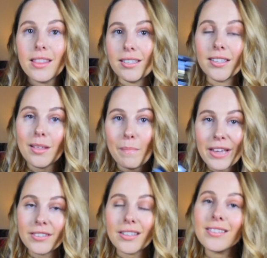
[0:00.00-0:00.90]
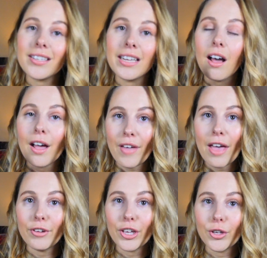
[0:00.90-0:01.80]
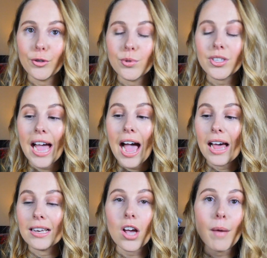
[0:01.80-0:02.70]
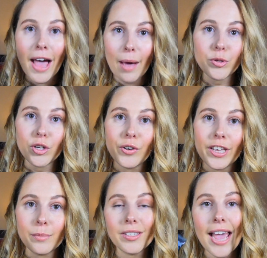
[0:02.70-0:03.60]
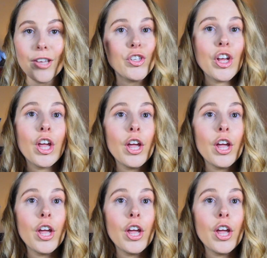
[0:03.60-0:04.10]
This is the best concealer I've ever used and I'm absolutely obsessed.